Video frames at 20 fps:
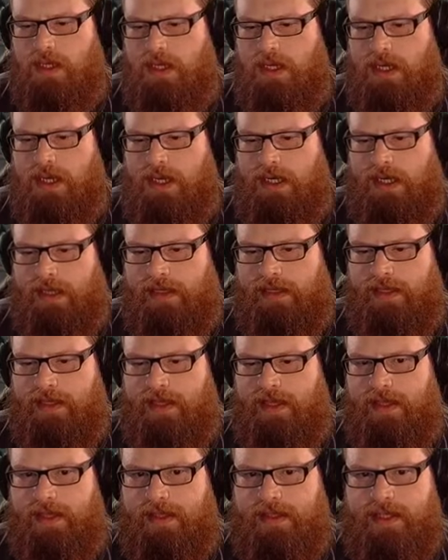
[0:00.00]
And I
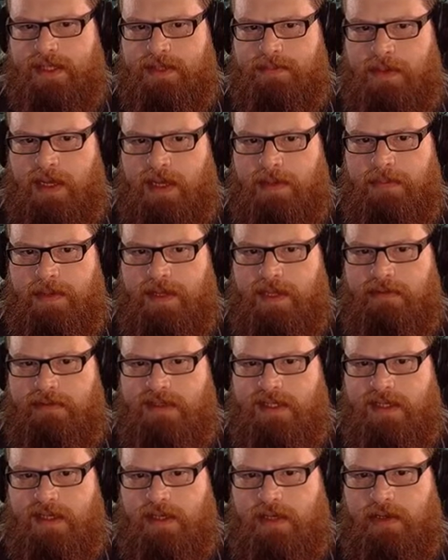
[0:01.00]
think this pipe here
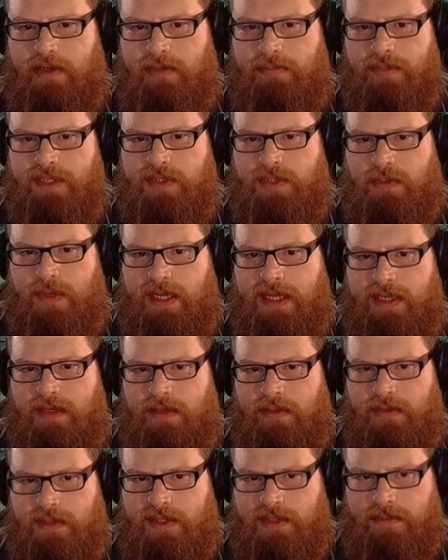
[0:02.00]
isn't going to come this way
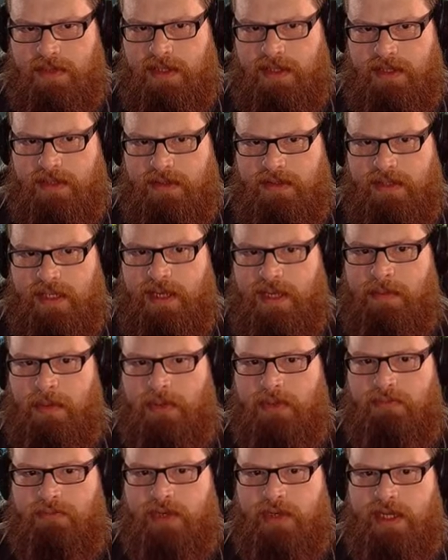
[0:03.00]
ultimately. I'm
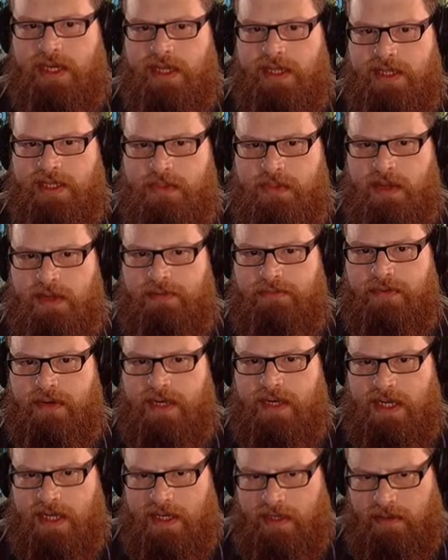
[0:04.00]
only running it this way for
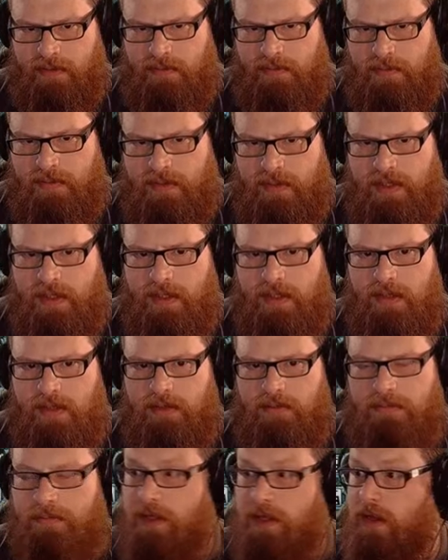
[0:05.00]
now
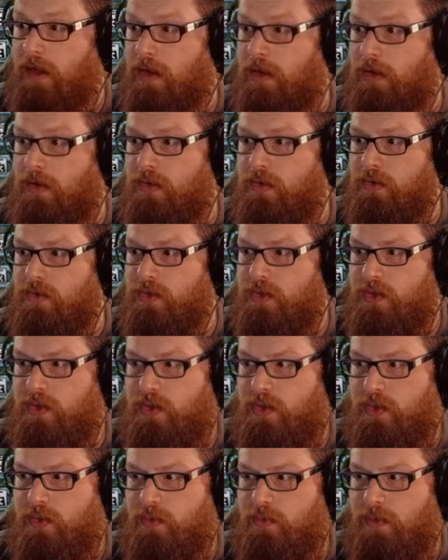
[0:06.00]

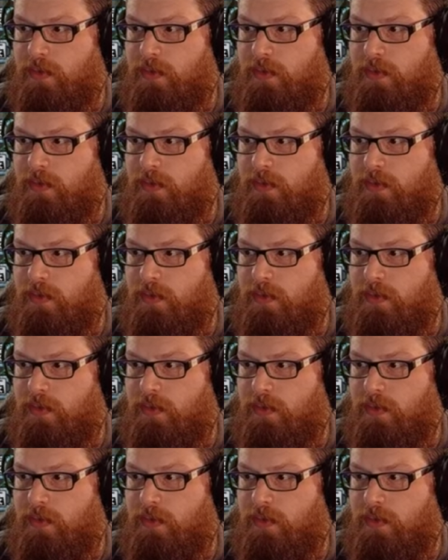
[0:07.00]
because we're